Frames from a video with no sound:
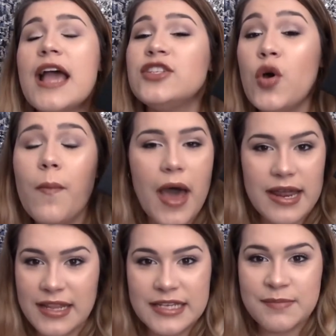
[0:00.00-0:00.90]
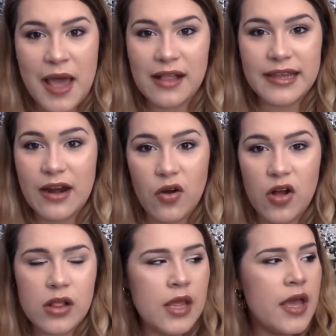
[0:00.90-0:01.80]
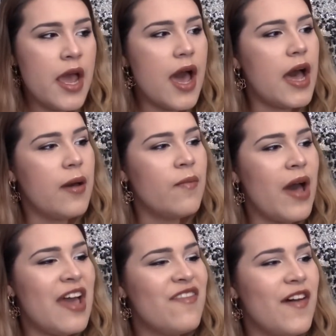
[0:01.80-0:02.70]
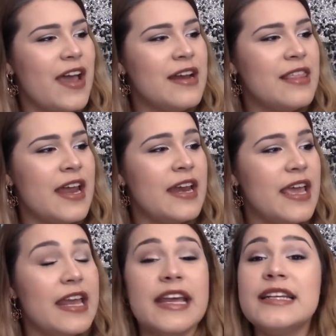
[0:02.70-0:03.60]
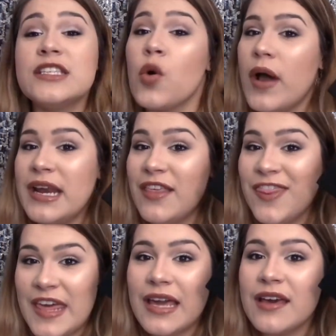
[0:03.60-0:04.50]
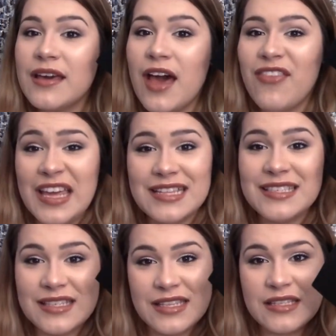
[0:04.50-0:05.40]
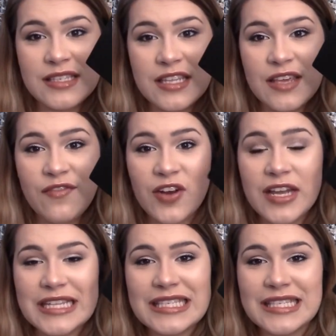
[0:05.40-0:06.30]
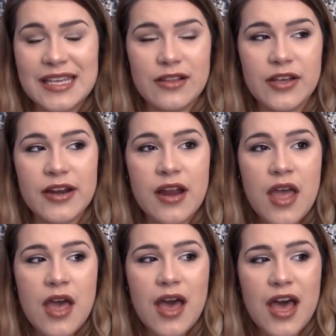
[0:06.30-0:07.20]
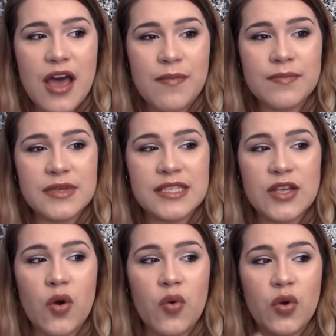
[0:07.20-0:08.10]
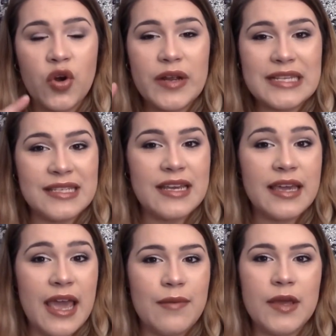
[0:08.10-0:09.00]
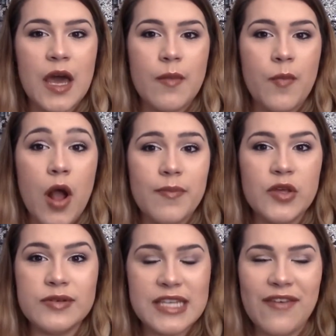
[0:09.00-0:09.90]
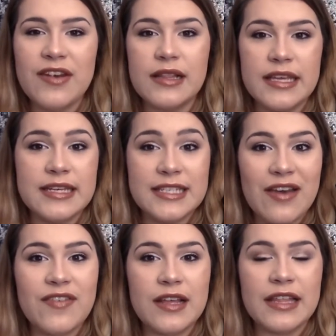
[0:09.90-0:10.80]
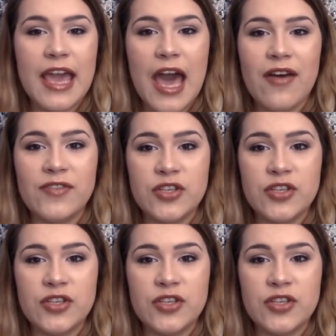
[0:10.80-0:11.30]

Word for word: I don't mind this palette at all. Um, I find that it, it is quite thick of a consistency for concealer. Um, so creasing can become a problem. You definitely, definitely have